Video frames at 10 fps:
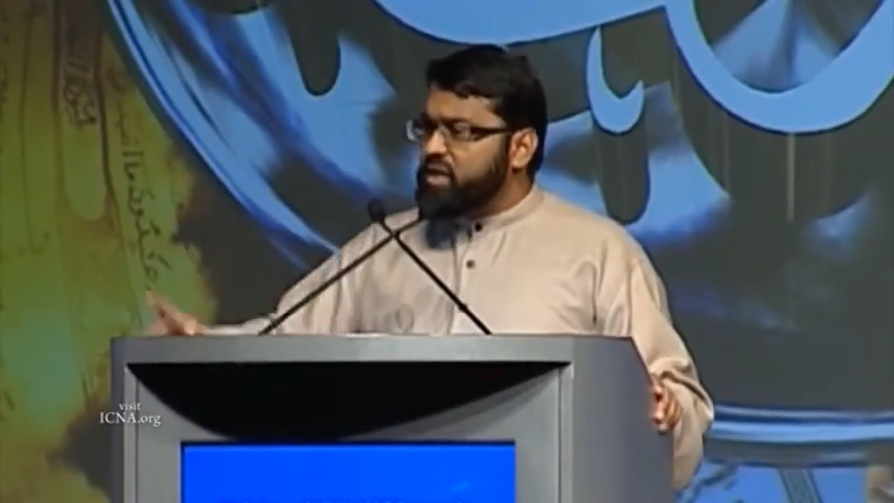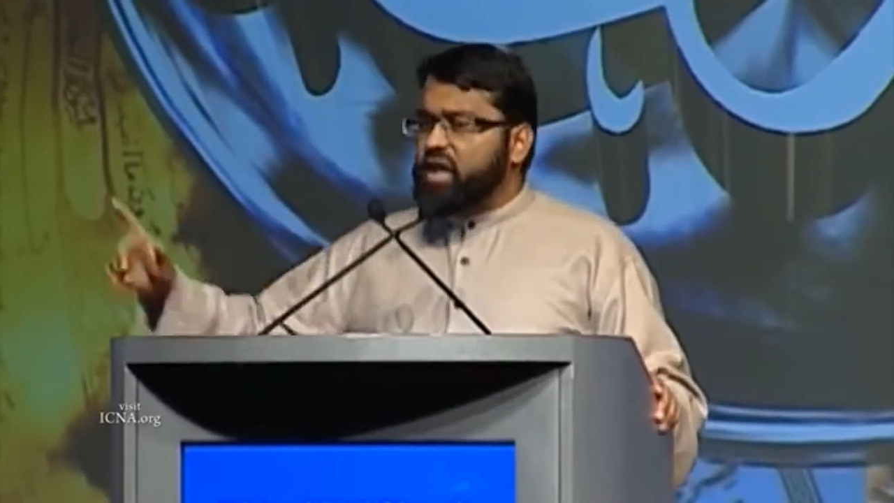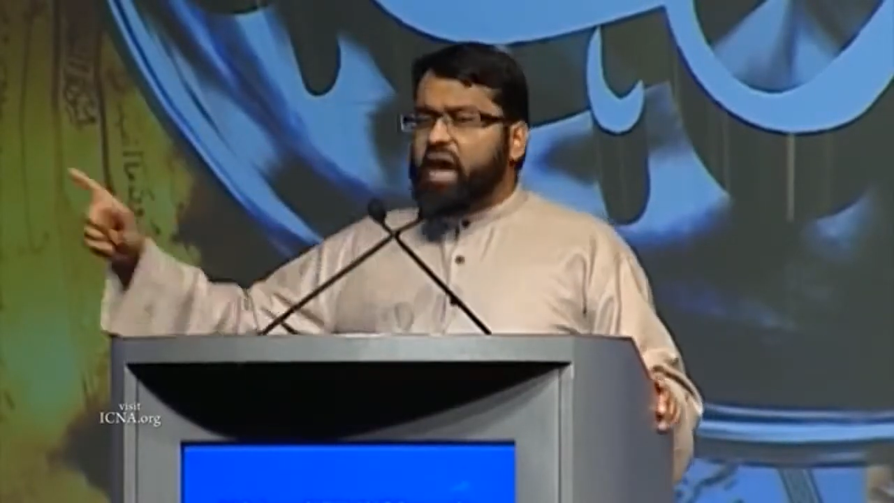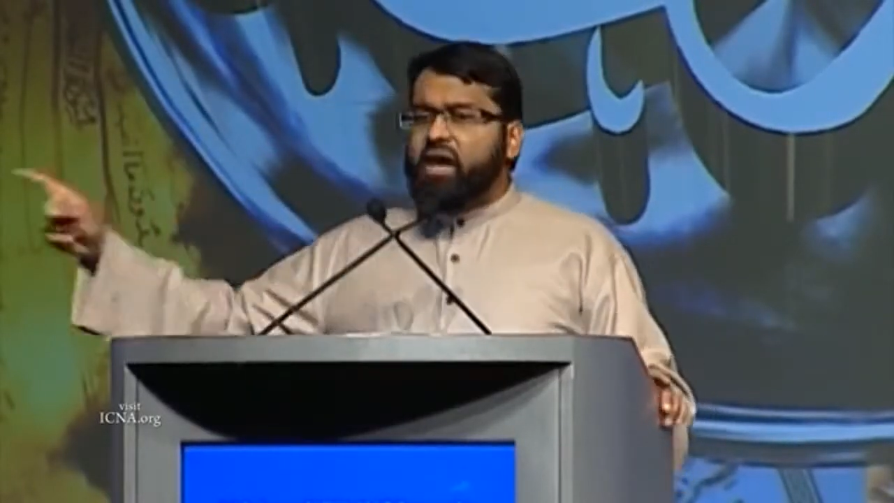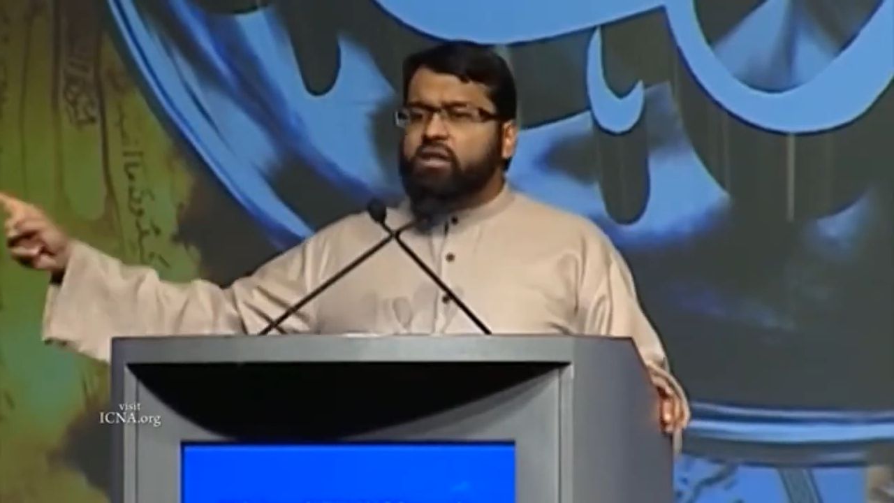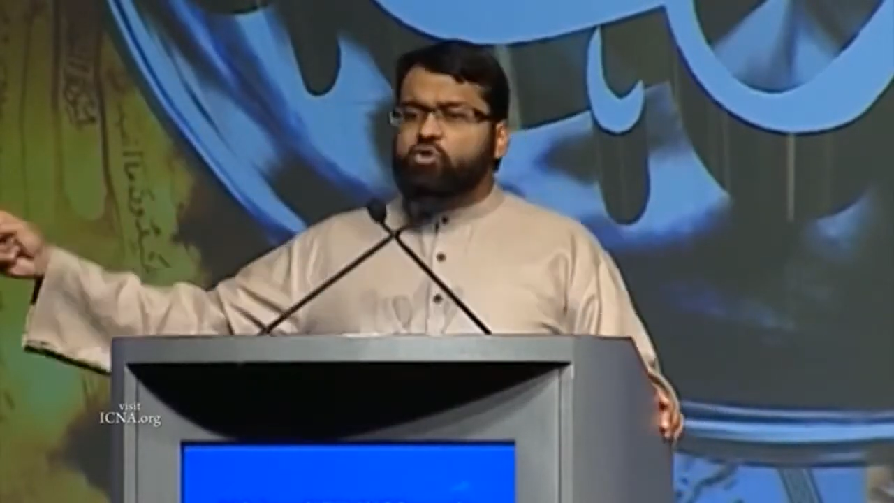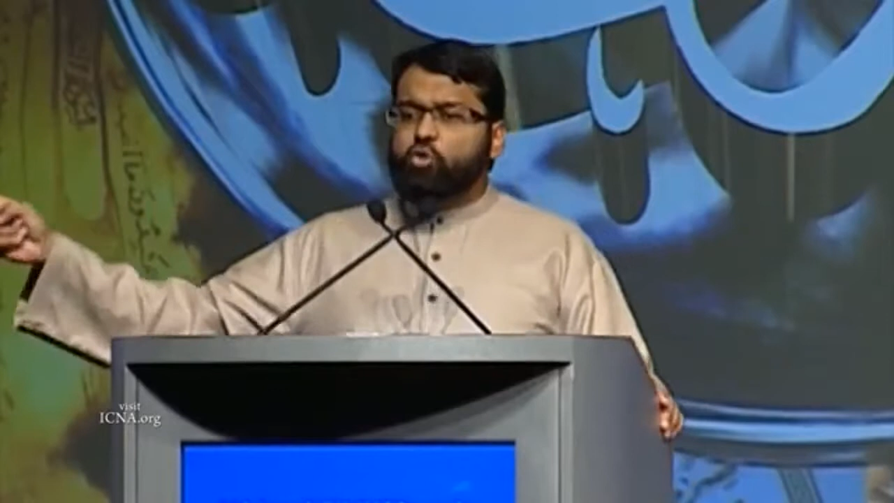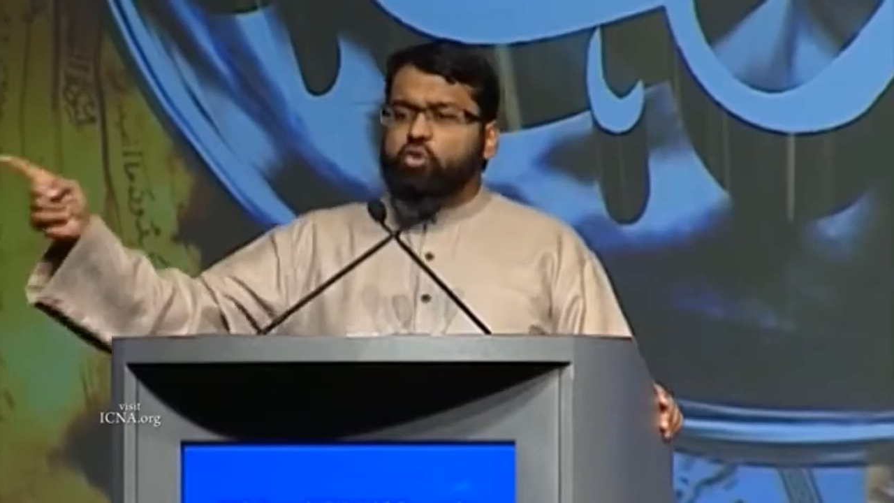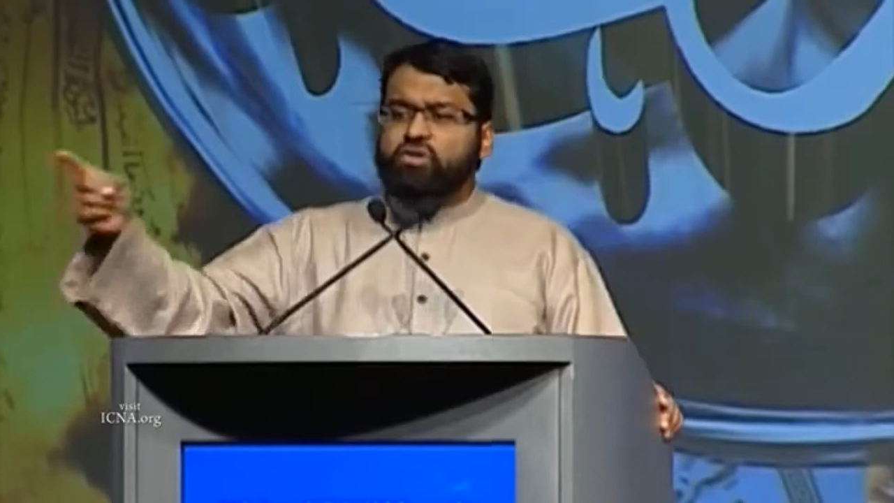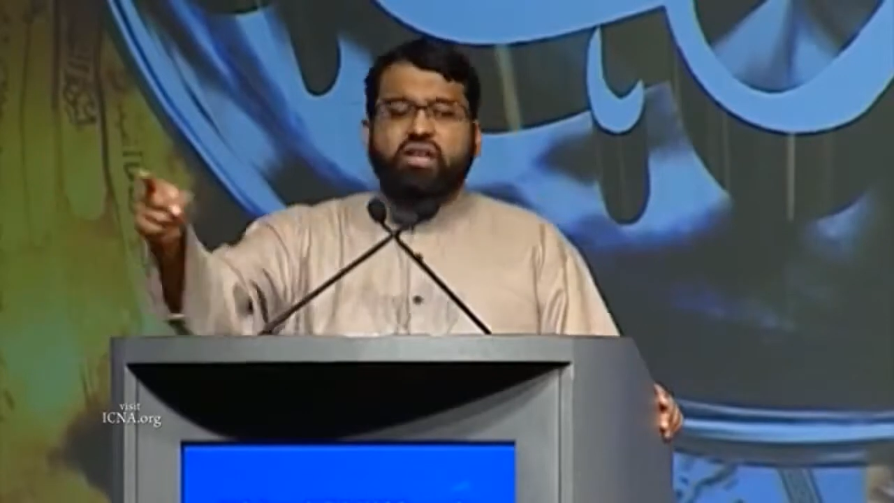And the
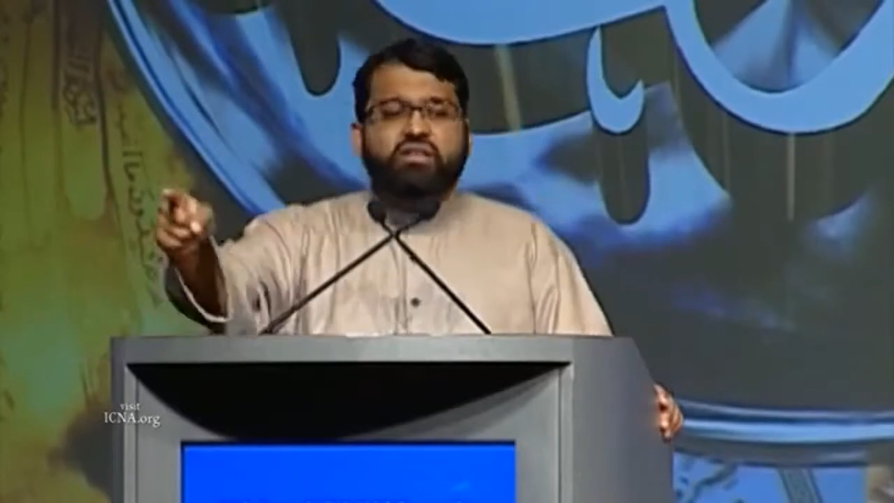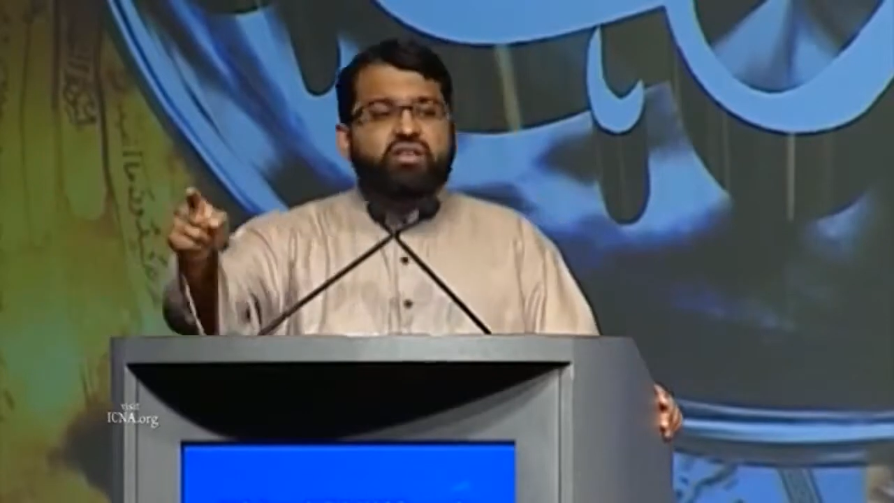angels will